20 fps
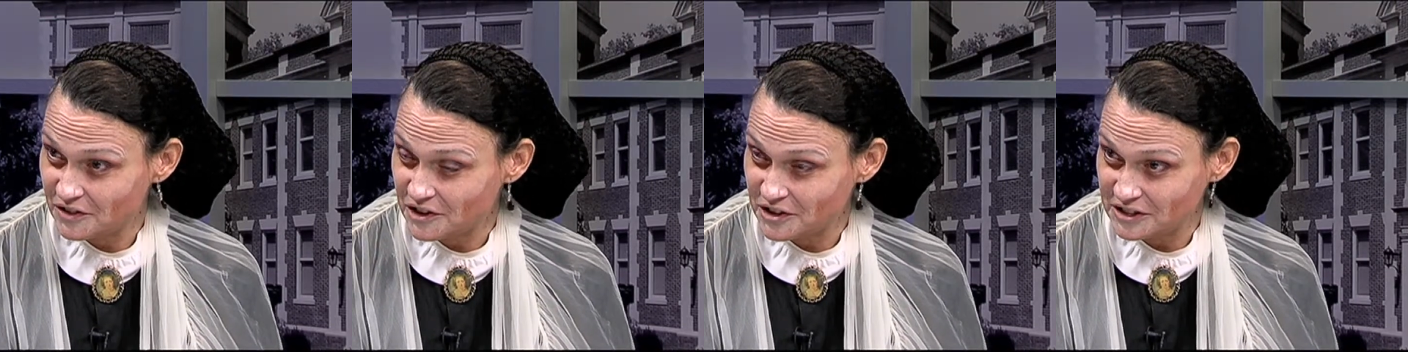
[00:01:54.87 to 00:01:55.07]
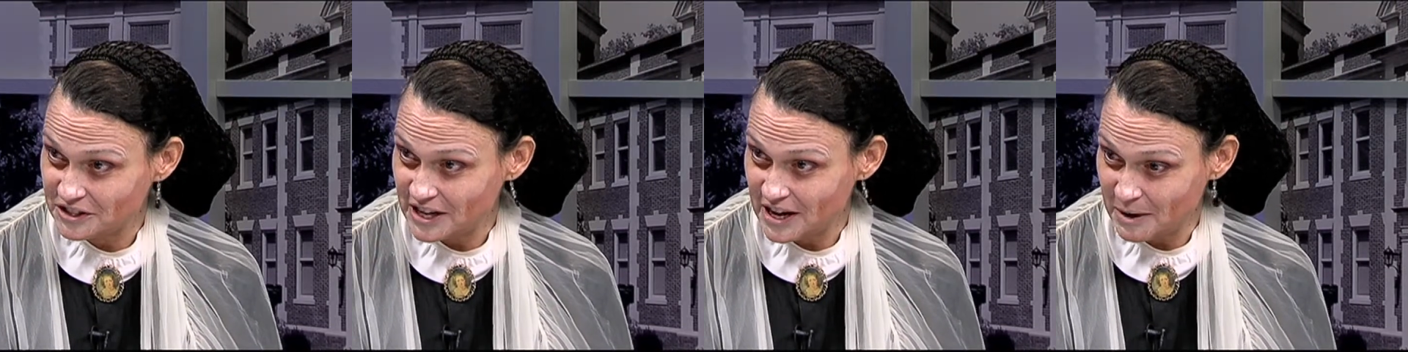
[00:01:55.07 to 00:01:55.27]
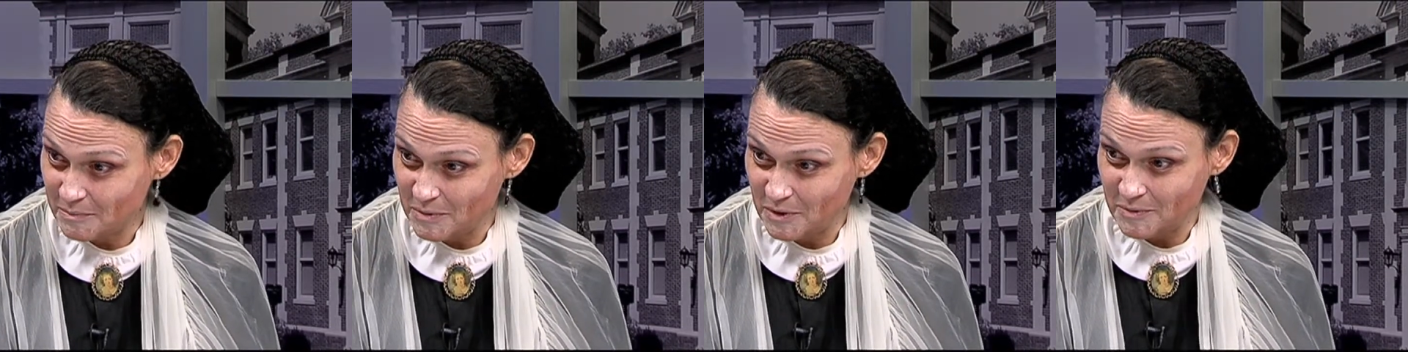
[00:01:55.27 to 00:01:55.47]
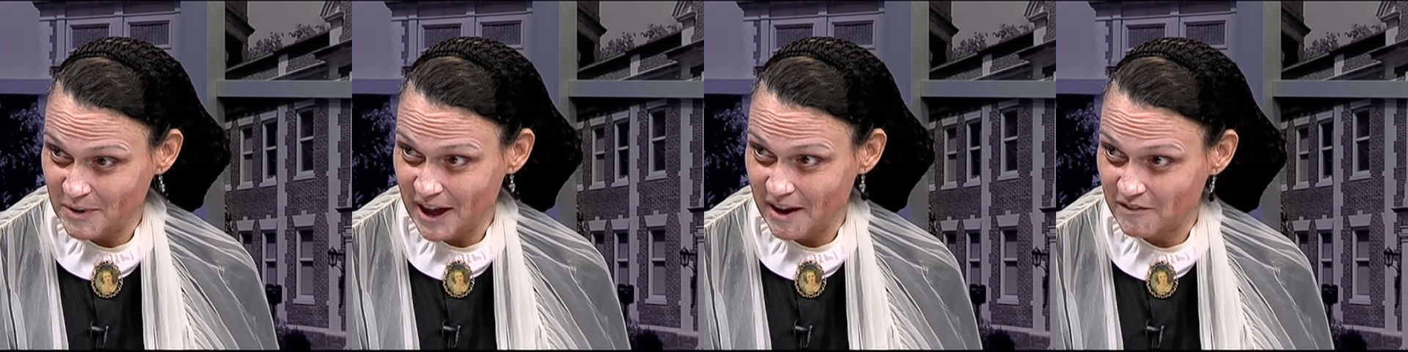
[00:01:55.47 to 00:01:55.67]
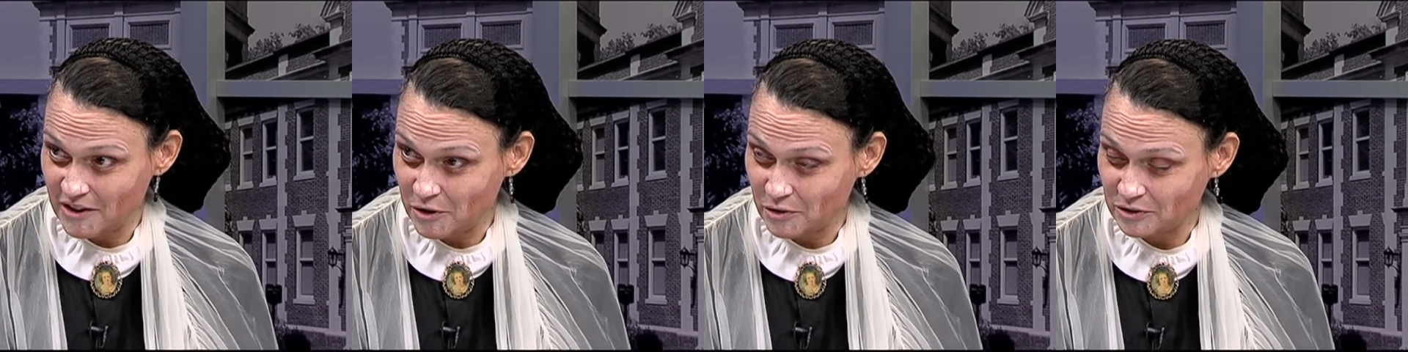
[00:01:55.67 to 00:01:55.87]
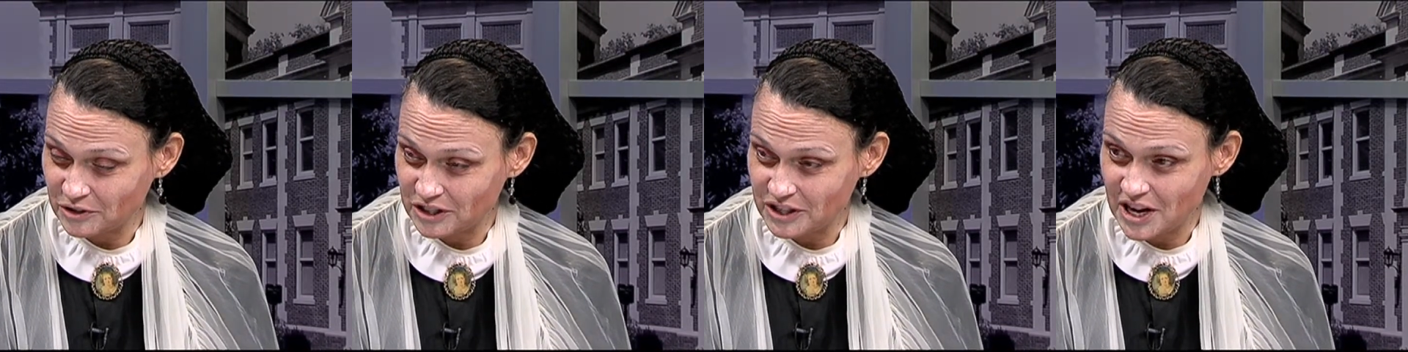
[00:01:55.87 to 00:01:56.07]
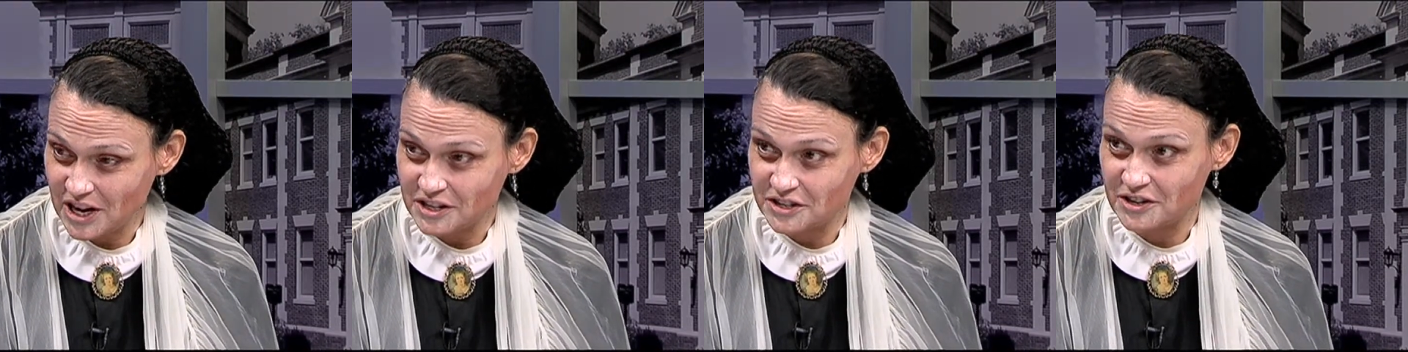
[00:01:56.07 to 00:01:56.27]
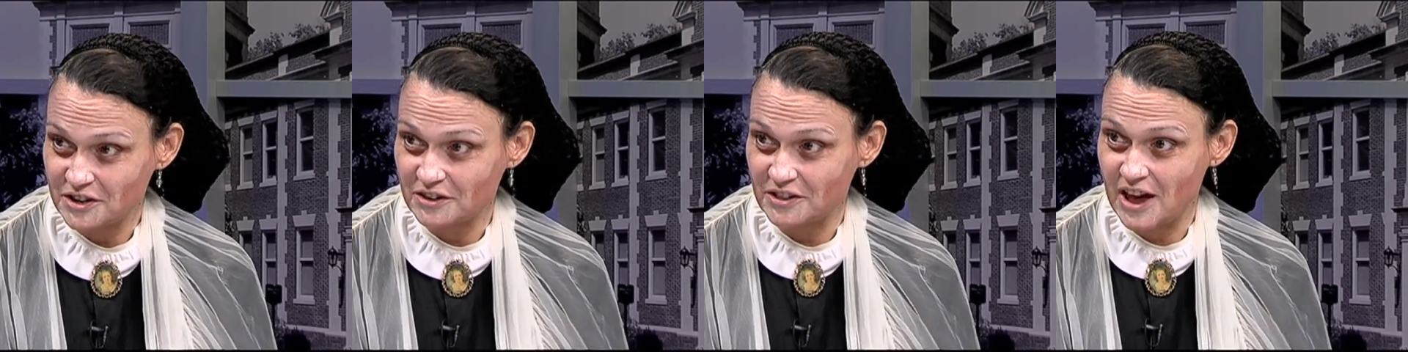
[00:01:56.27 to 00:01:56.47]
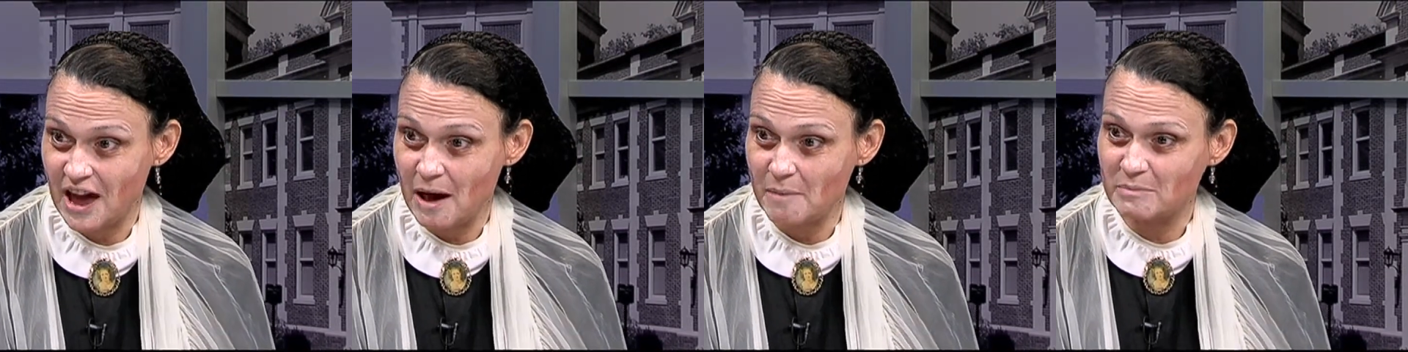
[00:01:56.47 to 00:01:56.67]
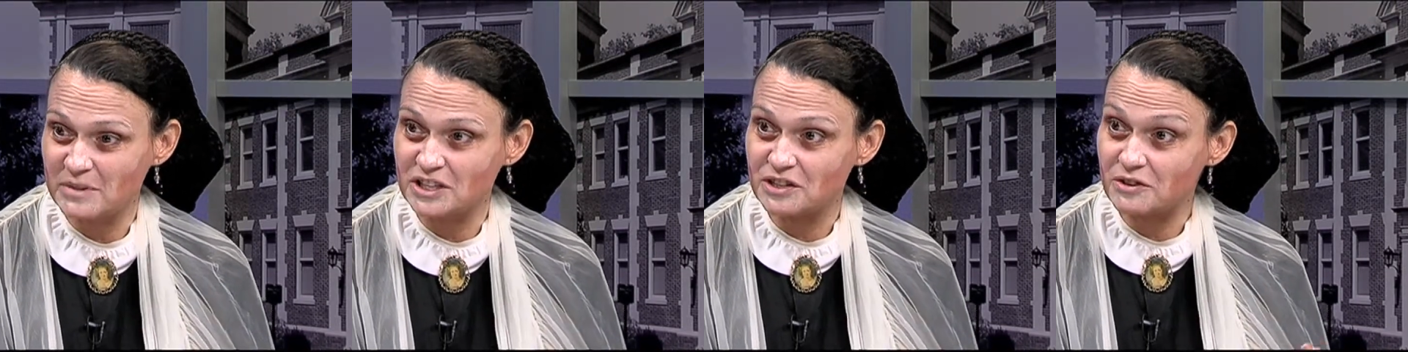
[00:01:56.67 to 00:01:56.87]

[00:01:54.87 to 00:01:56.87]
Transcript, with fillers: for example, we have a whole station on that.